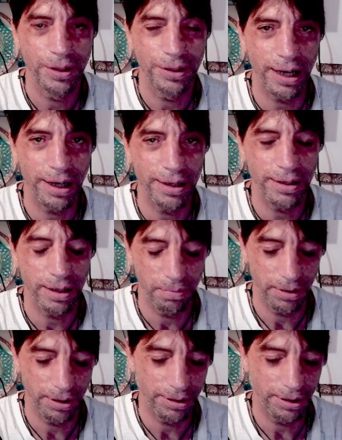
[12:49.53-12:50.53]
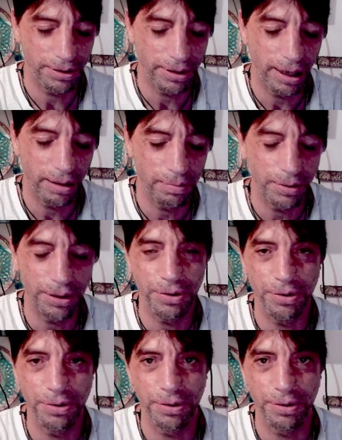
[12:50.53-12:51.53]
that is a one at a time when
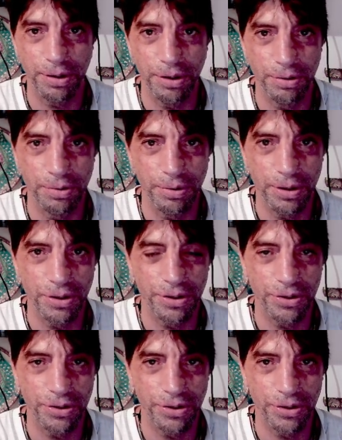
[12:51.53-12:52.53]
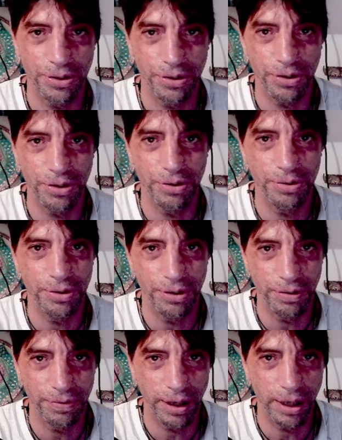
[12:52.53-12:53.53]
your intuitions turns into a
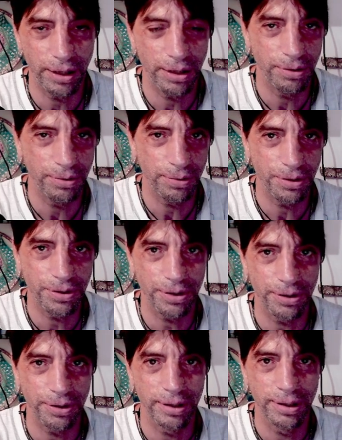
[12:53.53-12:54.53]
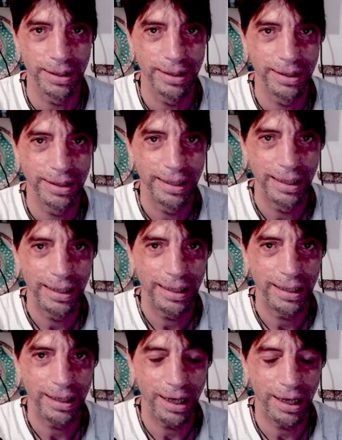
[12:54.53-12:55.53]
divine intuition
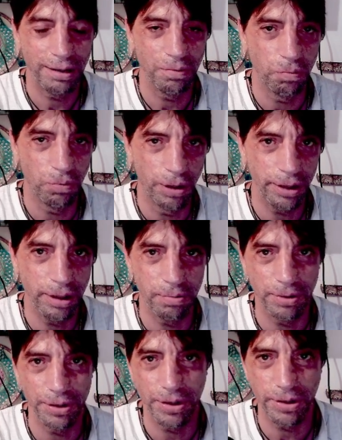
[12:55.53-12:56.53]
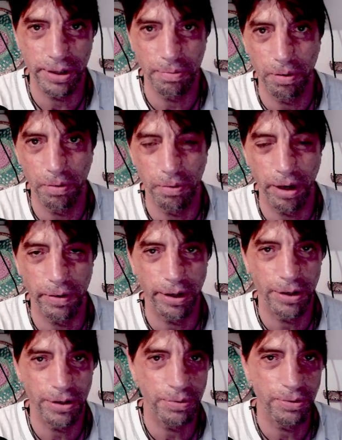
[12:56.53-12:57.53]
and working with the
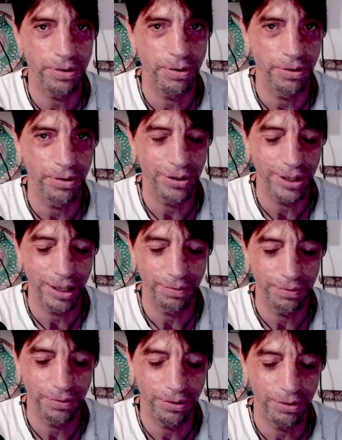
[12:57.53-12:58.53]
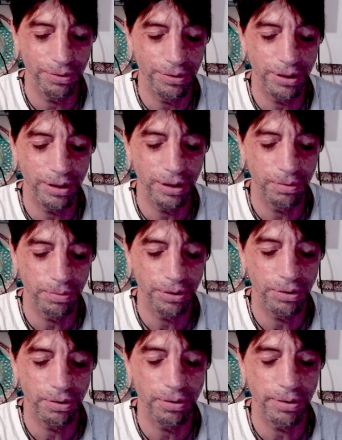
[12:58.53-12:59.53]
self-awareness within yourself you dig in
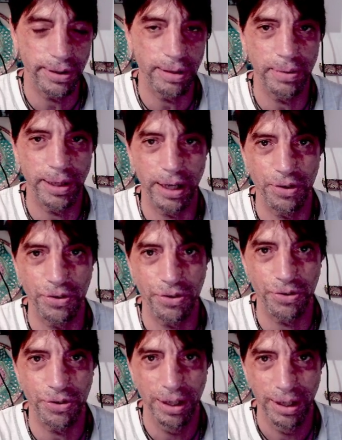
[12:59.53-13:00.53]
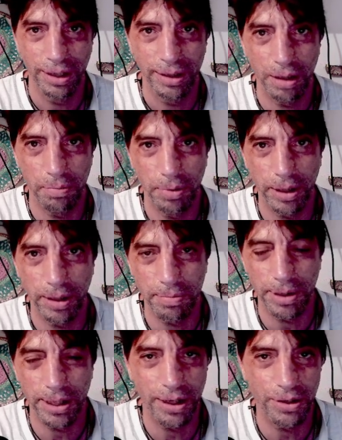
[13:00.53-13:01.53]
within your subconscious that
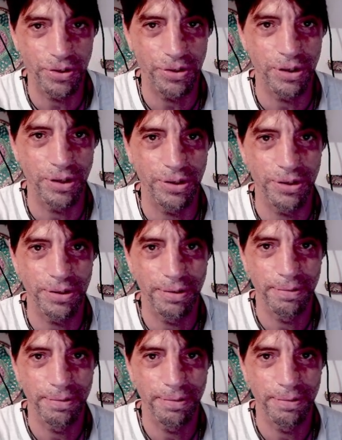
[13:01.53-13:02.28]
becomes consciousness